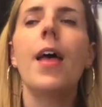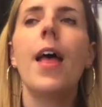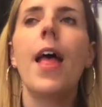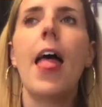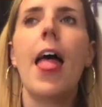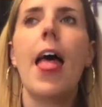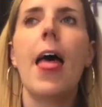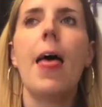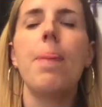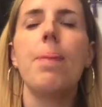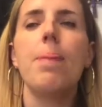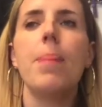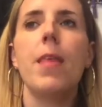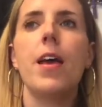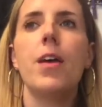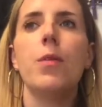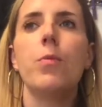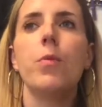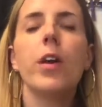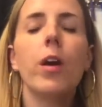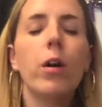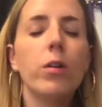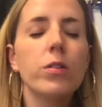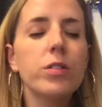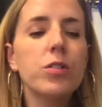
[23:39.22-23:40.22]
And then
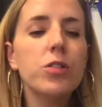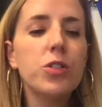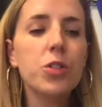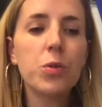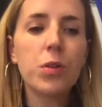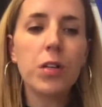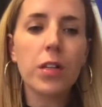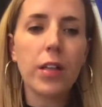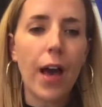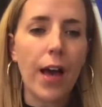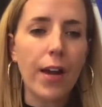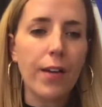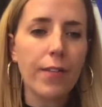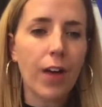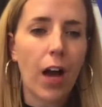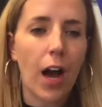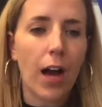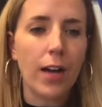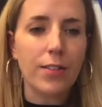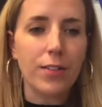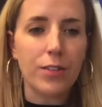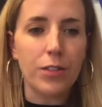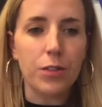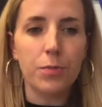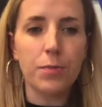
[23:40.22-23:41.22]
we also do a lot of
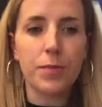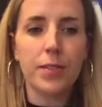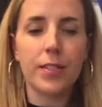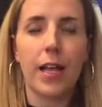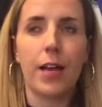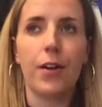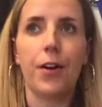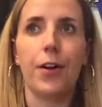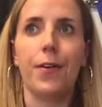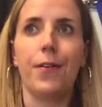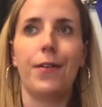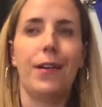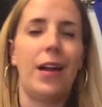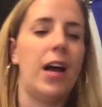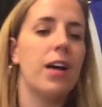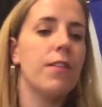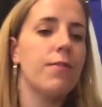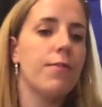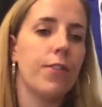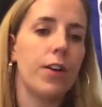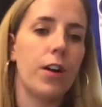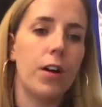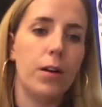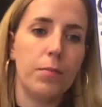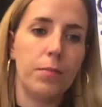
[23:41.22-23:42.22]
costumes that are not
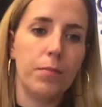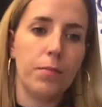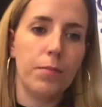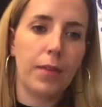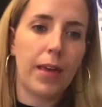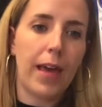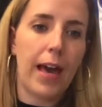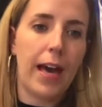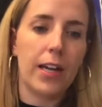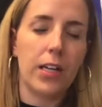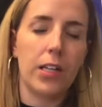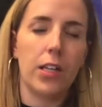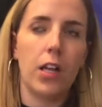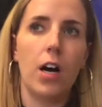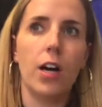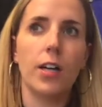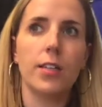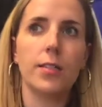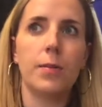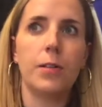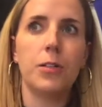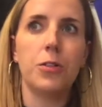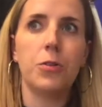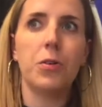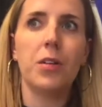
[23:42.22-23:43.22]
from catalogs.
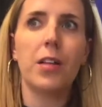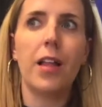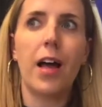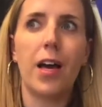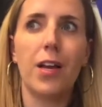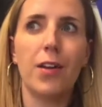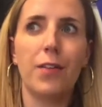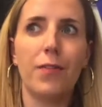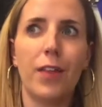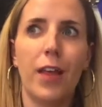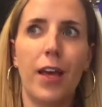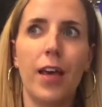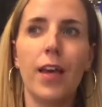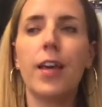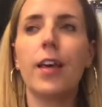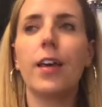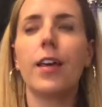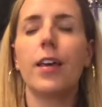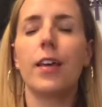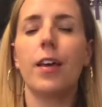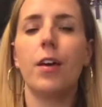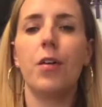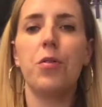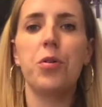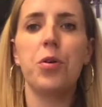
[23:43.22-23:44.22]
We do a lot of like,
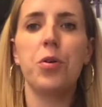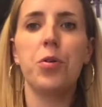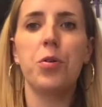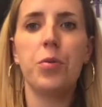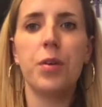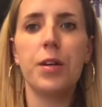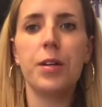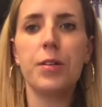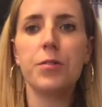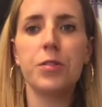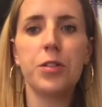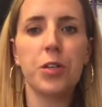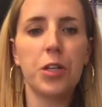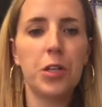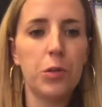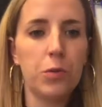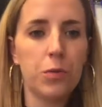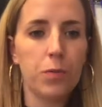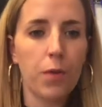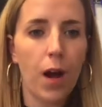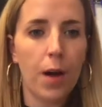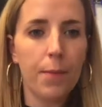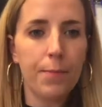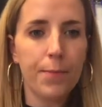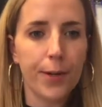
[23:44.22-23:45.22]
oh, here's a cute
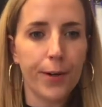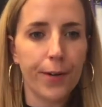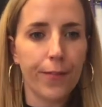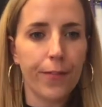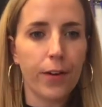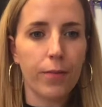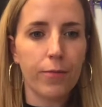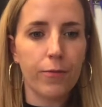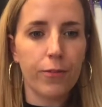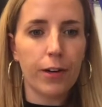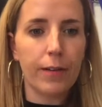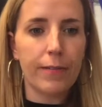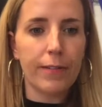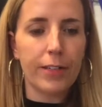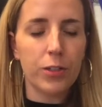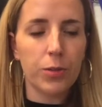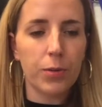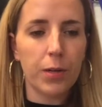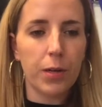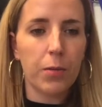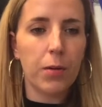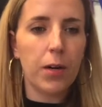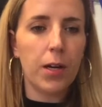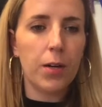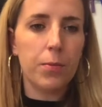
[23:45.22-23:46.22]
romper from Forever
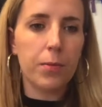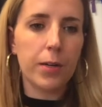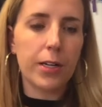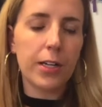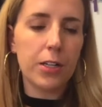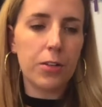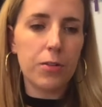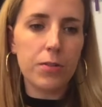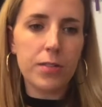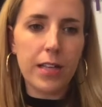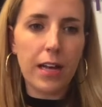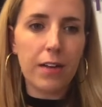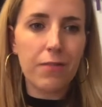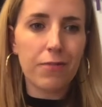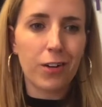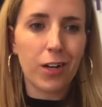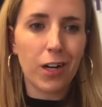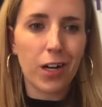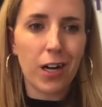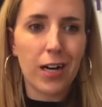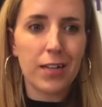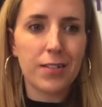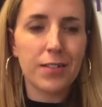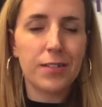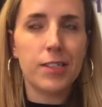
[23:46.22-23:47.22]
21. We're going to use that for a
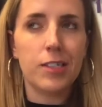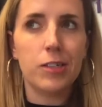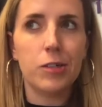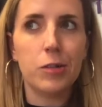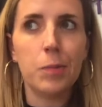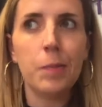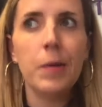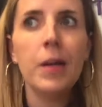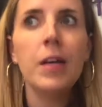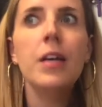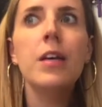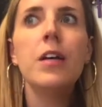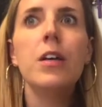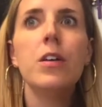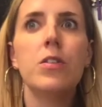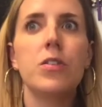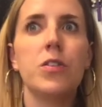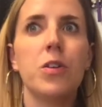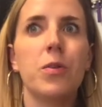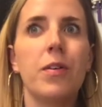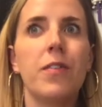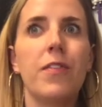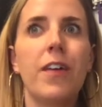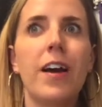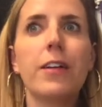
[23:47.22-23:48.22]
costume. So
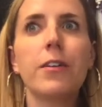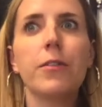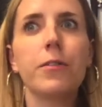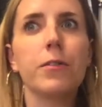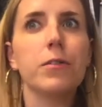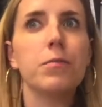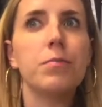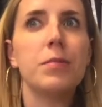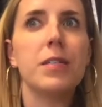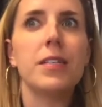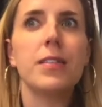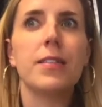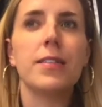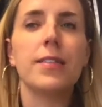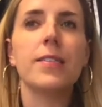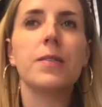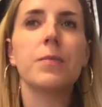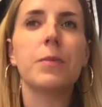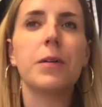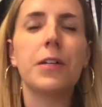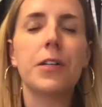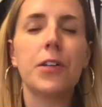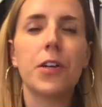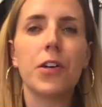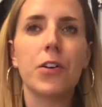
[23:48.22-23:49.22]
we've had group dances
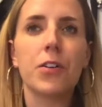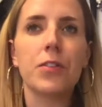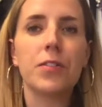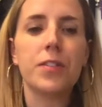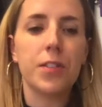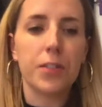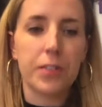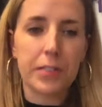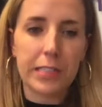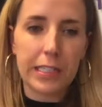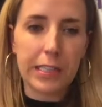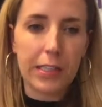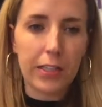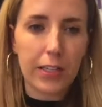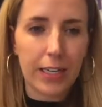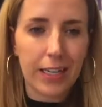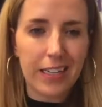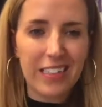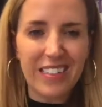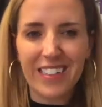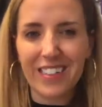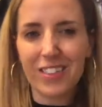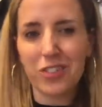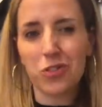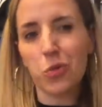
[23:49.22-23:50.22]
where you're seriously looking
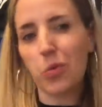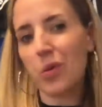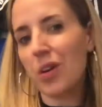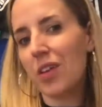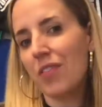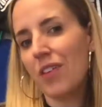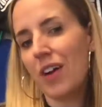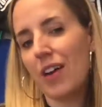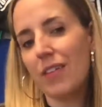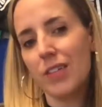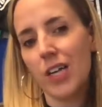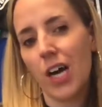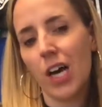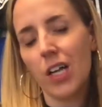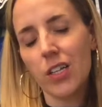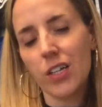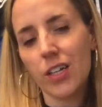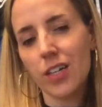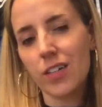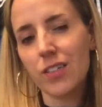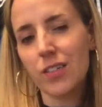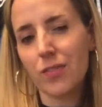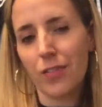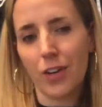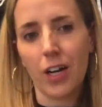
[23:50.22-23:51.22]
at like
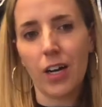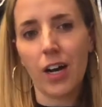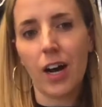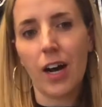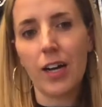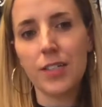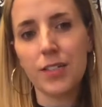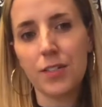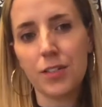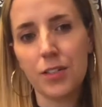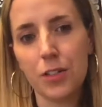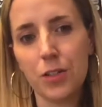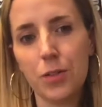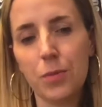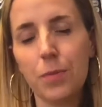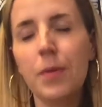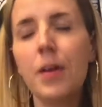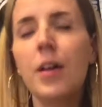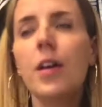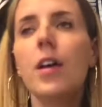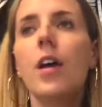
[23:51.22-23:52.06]
$25 for a costume.